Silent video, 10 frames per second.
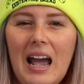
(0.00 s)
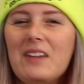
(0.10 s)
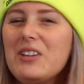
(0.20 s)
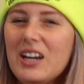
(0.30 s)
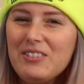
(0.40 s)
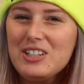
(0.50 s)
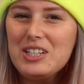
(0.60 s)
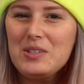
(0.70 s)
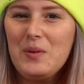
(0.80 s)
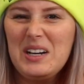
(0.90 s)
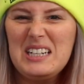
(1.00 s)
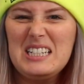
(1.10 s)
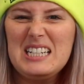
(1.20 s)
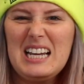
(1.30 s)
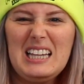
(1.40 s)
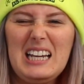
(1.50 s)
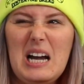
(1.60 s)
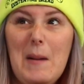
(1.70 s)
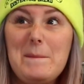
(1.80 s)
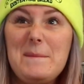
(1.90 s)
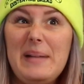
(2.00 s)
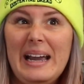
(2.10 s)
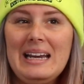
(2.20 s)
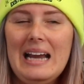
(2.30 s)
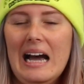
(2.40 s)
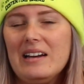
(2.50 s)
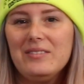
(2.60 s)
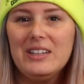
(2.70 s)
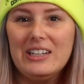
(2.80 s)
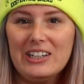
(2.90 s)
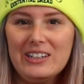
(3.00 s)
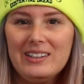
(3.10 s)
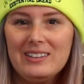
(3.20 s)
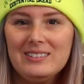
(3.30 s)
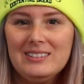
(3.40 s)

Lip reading: Have you ever just wanted to take like a bite out of the earth?